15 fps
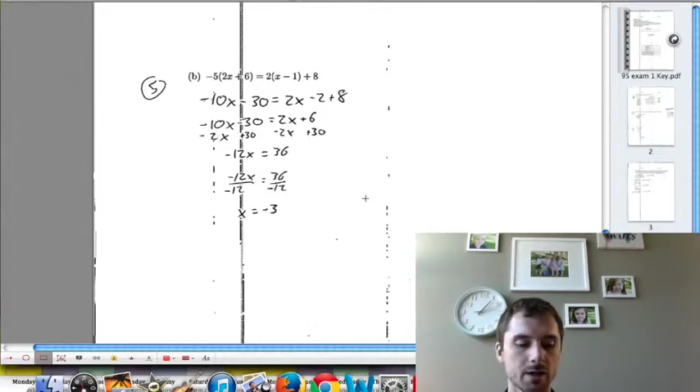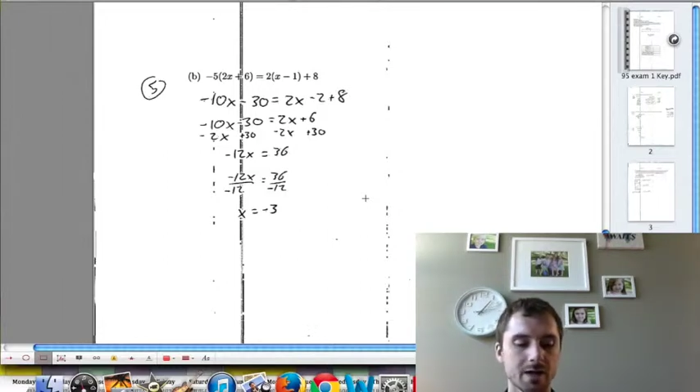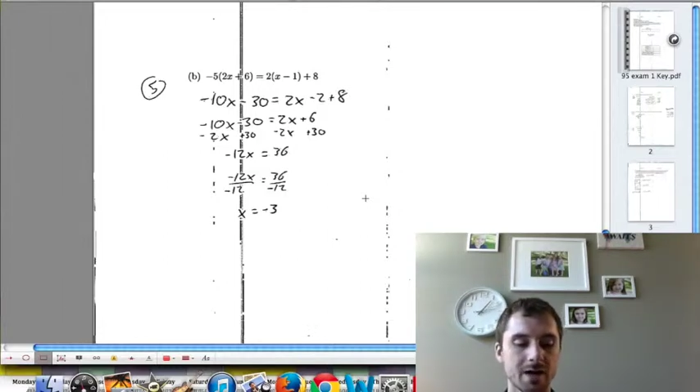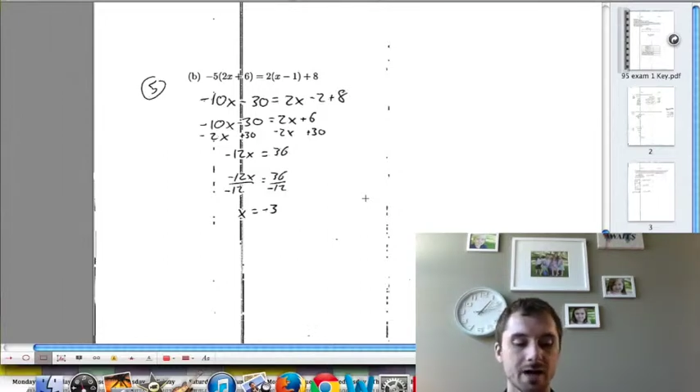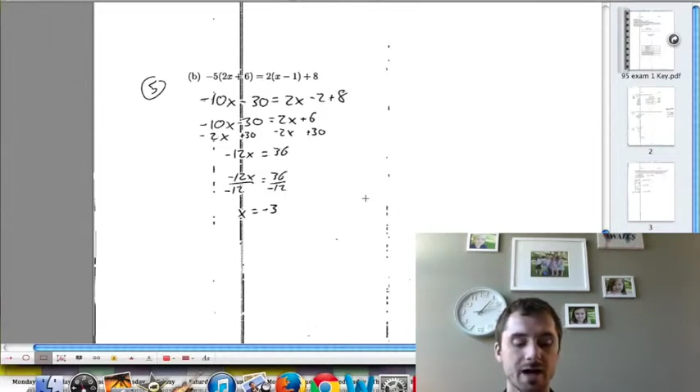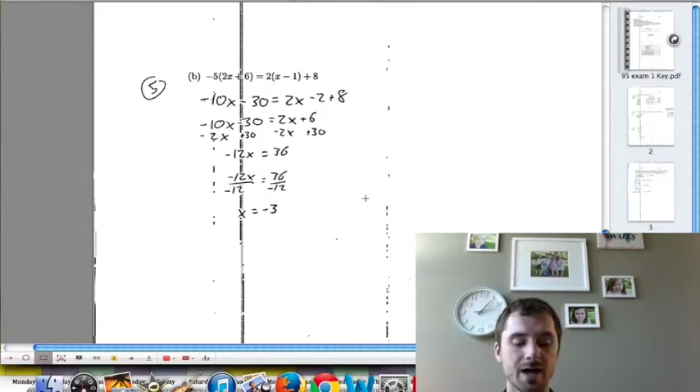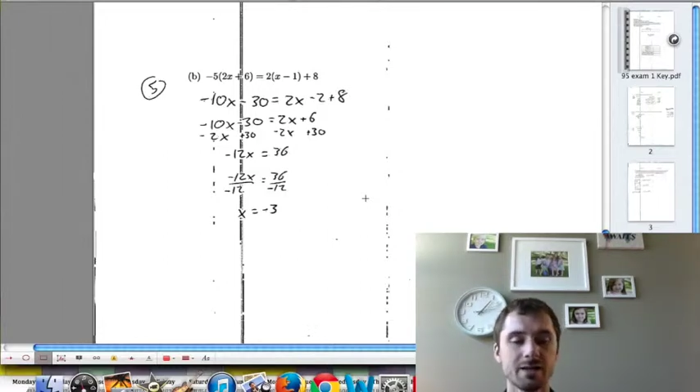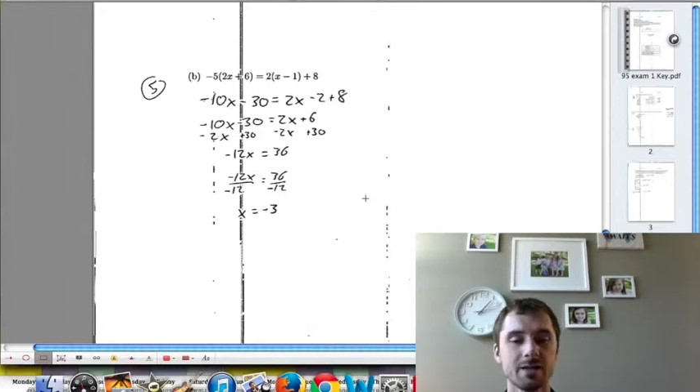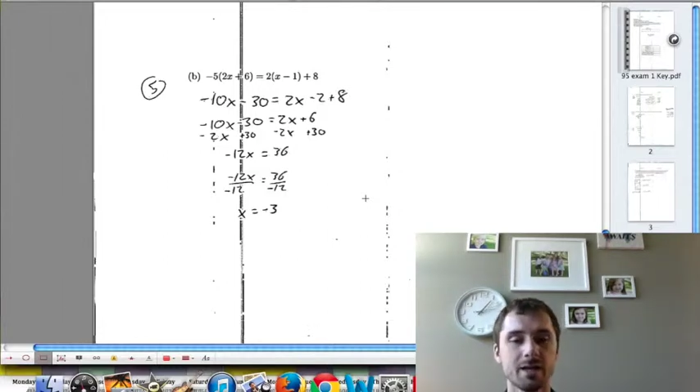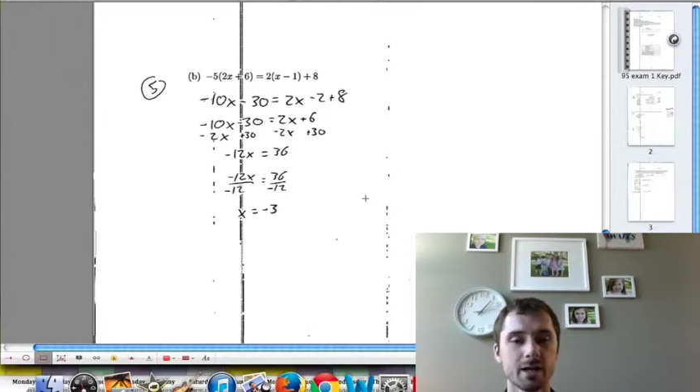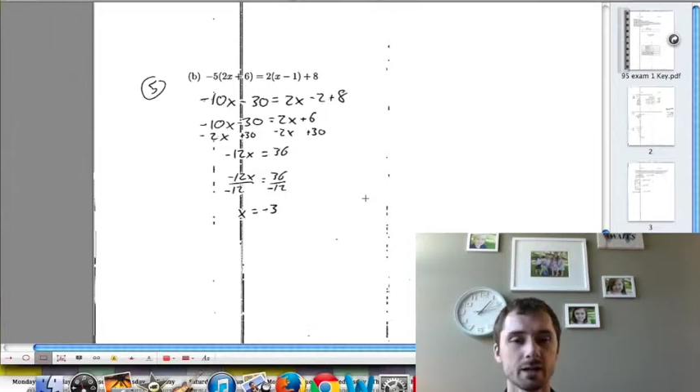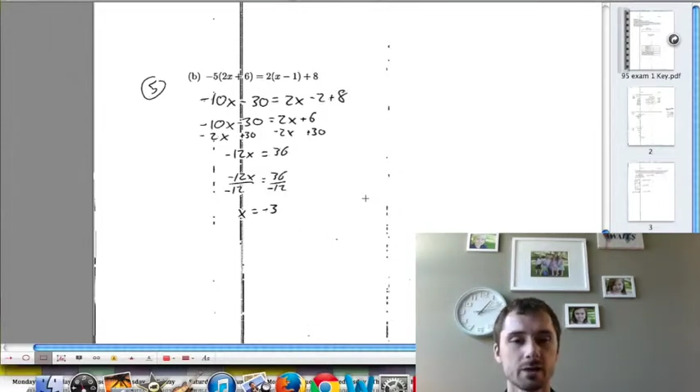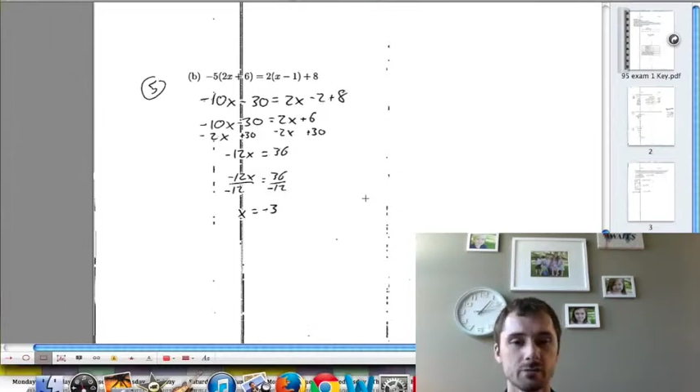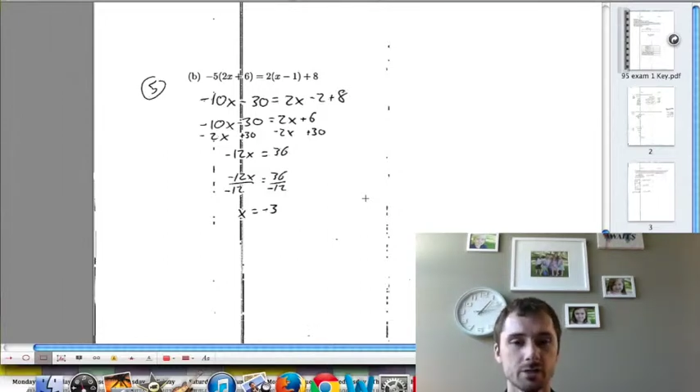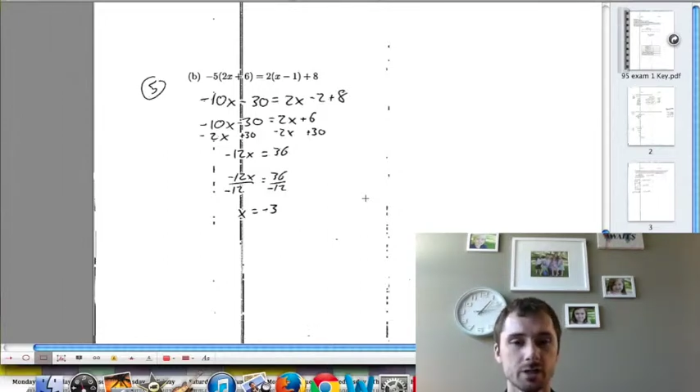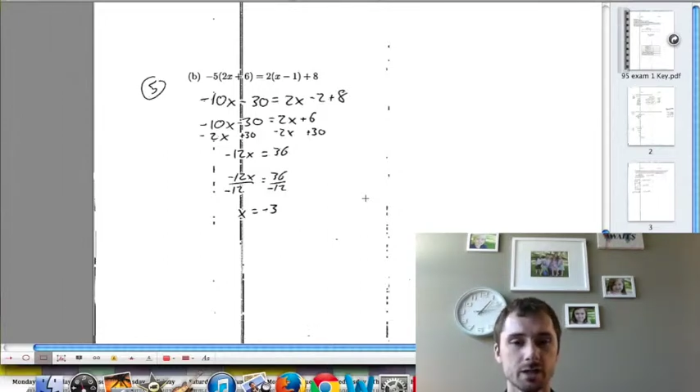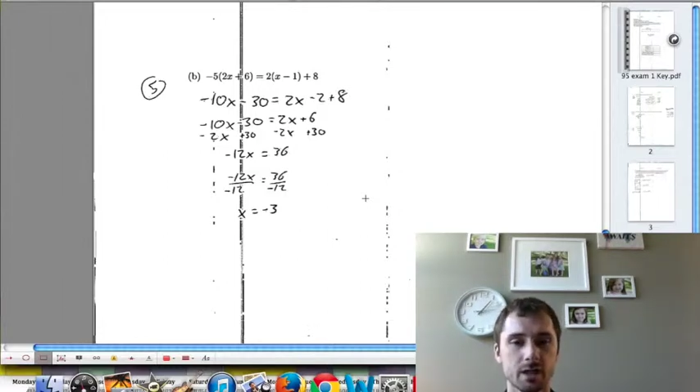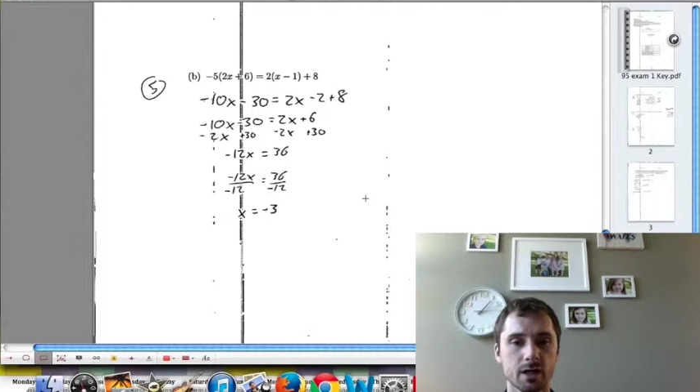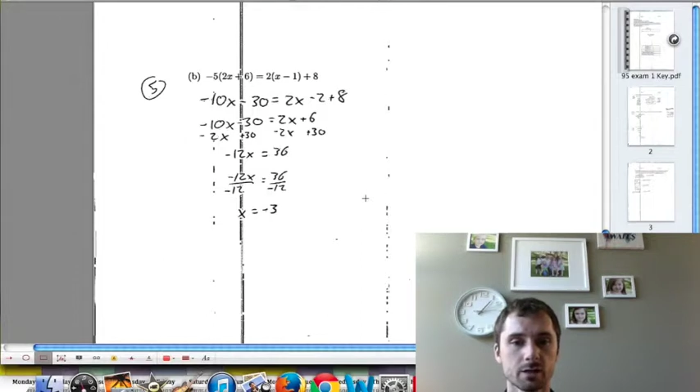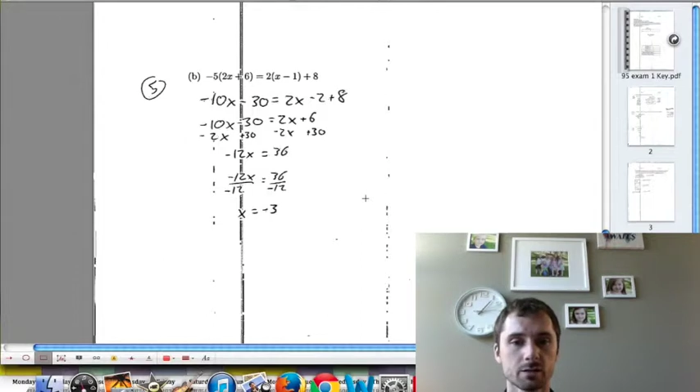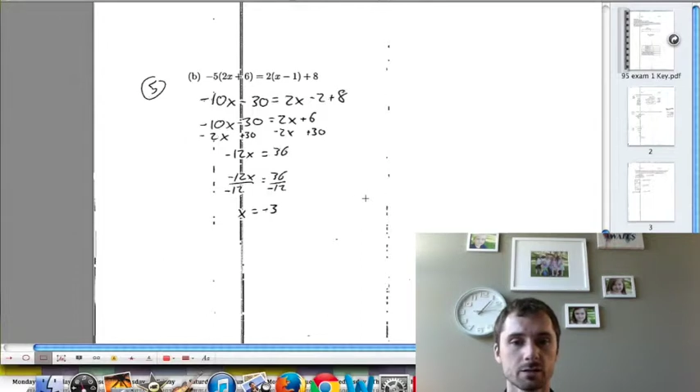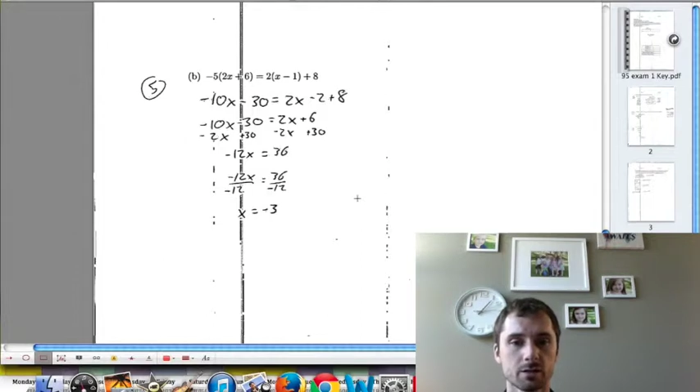I had negative
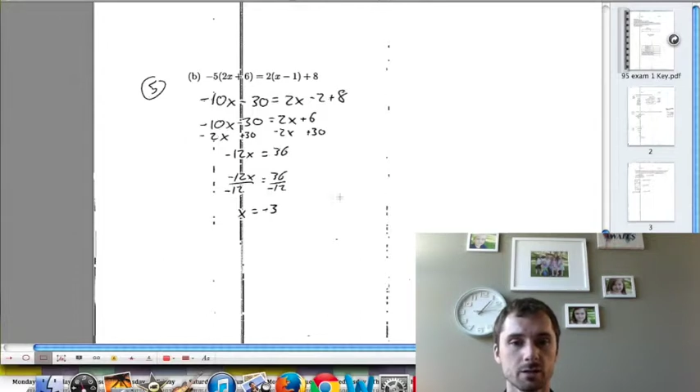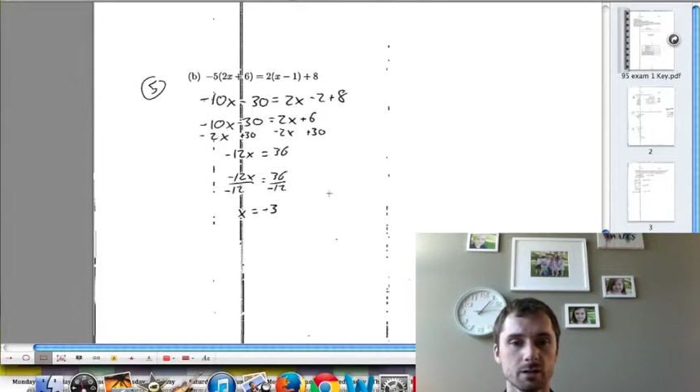10x,